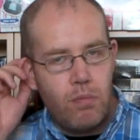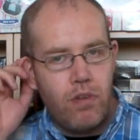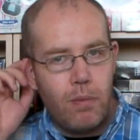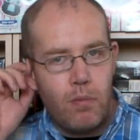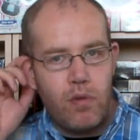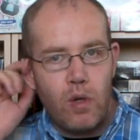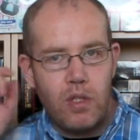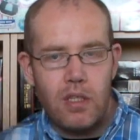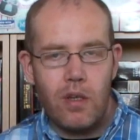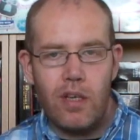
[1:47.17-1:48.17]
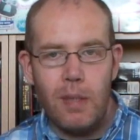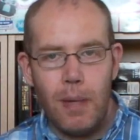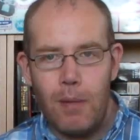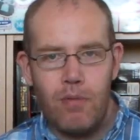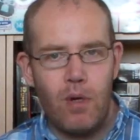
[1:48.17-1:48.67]
proper prices, like
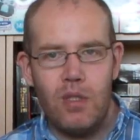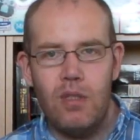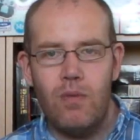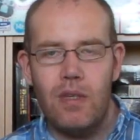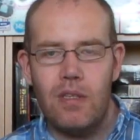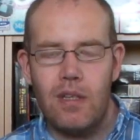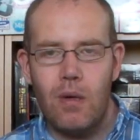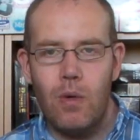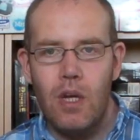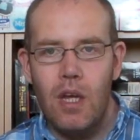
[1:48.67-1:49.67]
eBay prices and things, so